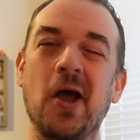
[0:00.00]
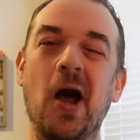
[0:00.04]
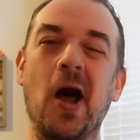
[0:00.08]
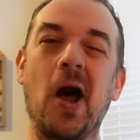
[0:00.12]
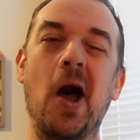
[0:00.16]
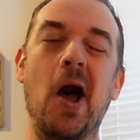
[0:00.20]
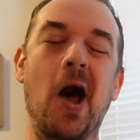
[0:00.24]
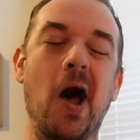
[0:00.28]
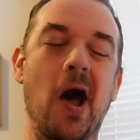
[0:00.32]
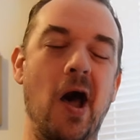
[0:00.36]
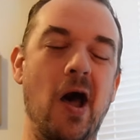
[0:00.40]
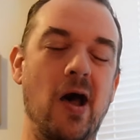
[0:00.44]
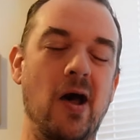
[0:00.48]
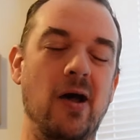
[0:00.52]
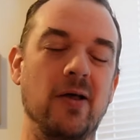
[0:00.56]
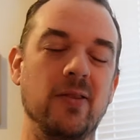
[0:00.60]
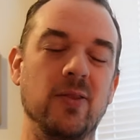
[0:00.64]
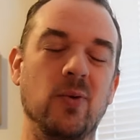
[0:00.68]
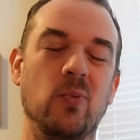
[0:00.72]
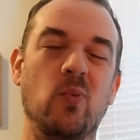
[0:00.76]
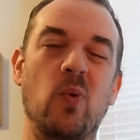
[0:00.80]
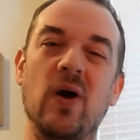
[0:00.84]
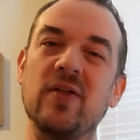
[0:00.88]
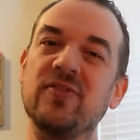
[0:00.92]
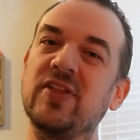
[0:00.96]
Uh, the
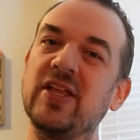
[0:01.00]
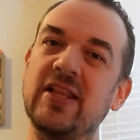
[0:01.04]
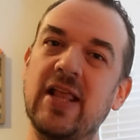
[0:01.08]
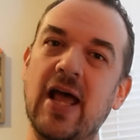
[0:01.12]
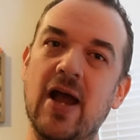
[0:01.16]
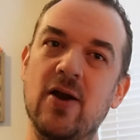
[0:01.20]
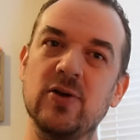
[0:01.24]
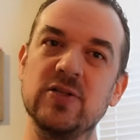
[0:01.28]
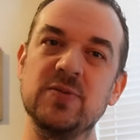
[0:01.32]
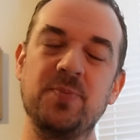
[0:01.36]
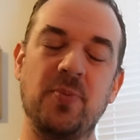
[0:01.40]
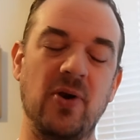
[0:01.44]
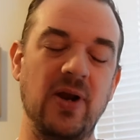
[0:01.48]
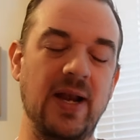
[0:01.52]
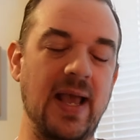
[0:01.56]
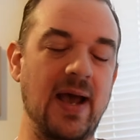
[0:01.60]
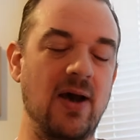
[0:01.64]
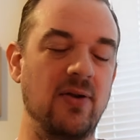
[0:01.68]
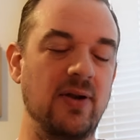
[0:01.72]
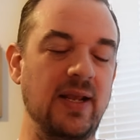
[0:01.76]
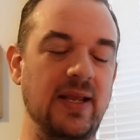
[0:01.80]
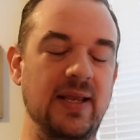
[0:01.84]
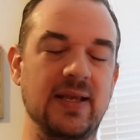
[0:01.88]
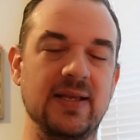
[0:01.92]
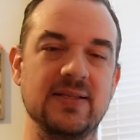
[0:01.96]
one thing that I always point
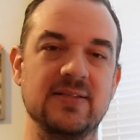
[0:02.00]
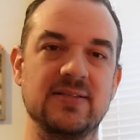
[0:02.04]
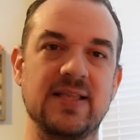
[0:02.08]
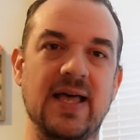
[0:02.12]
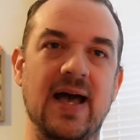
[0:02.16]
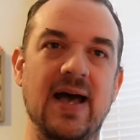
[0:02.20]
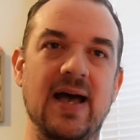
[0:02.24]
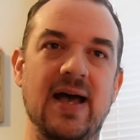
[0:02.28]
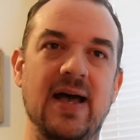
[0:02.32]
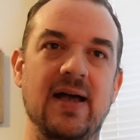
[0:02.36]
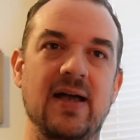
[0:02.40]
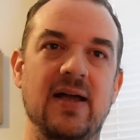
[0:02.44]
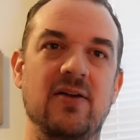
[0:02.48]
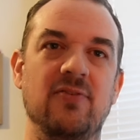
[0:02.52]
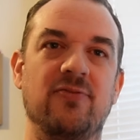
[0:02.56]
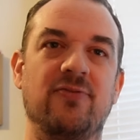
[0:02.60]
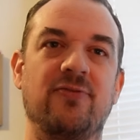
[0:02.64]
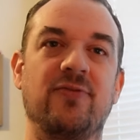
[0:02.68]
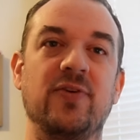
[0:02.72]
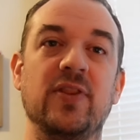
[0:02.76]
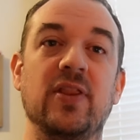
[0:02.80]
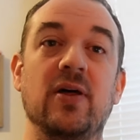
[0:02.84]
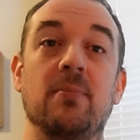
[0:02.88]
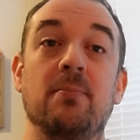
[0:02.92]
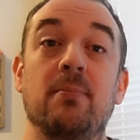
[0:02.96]
out is that
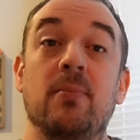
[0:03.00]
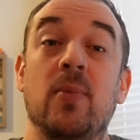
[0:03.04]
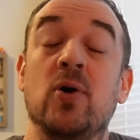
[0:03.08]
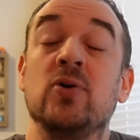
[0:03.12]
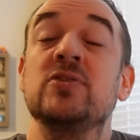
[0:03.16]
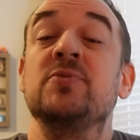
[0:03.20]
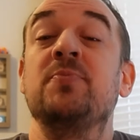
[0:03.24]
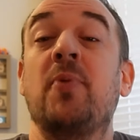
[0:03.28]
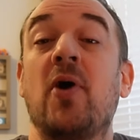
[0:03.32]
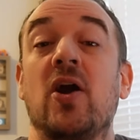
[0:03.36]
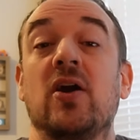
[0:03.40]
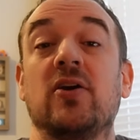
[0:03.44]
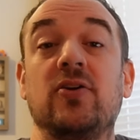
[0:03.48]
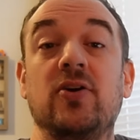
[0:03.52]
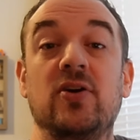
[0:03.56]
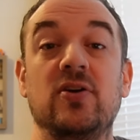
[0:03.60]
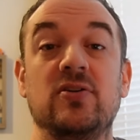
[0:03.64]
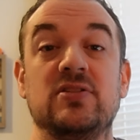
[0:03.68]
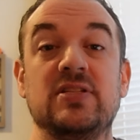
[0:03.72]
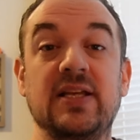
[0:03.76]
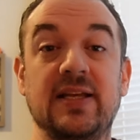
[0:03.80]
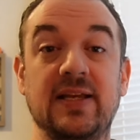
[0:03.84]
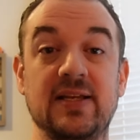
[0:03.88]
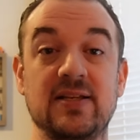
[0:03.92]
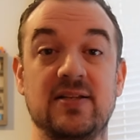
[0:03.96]
for the most part,
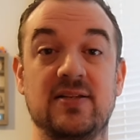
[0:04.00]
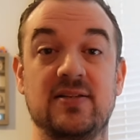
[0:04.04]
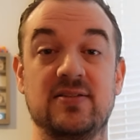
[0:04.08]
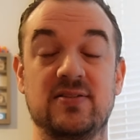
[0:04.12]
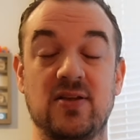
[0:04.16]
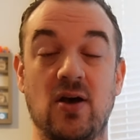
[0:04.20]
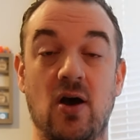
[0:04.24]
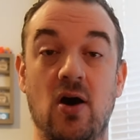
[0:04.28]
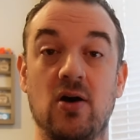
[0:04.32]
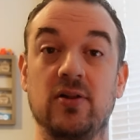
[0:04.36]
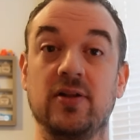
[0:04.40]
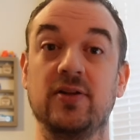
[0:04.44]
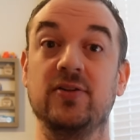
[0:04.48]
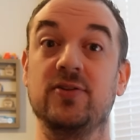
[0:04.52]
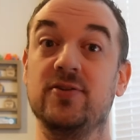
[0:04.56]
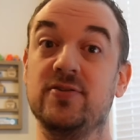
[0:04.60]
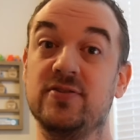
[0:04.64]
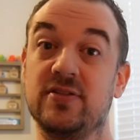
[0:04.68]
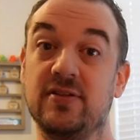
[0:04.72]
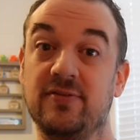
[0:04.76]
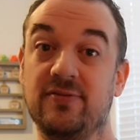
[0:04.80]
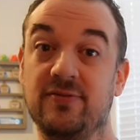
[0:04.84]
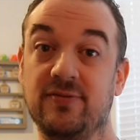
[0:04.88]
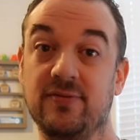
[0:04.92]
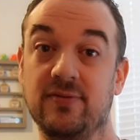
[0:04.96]
cruising is
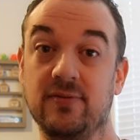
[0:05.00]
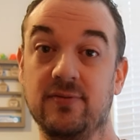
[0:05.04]
all-inclusive.